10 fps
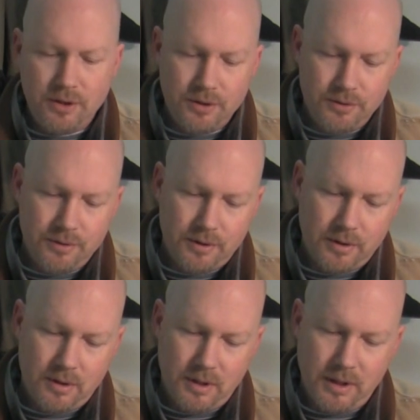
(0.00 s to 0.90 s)
used
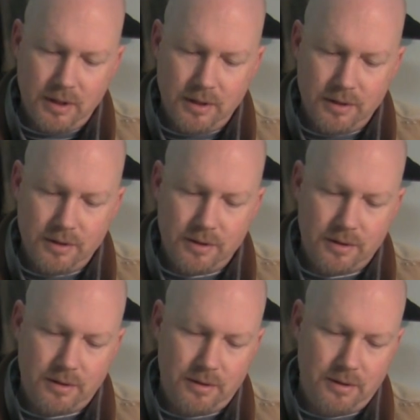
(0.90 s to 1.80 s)

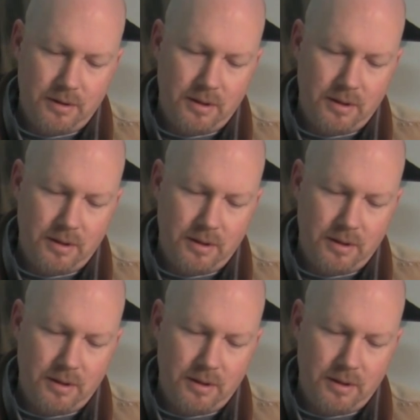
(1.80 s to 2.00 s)
is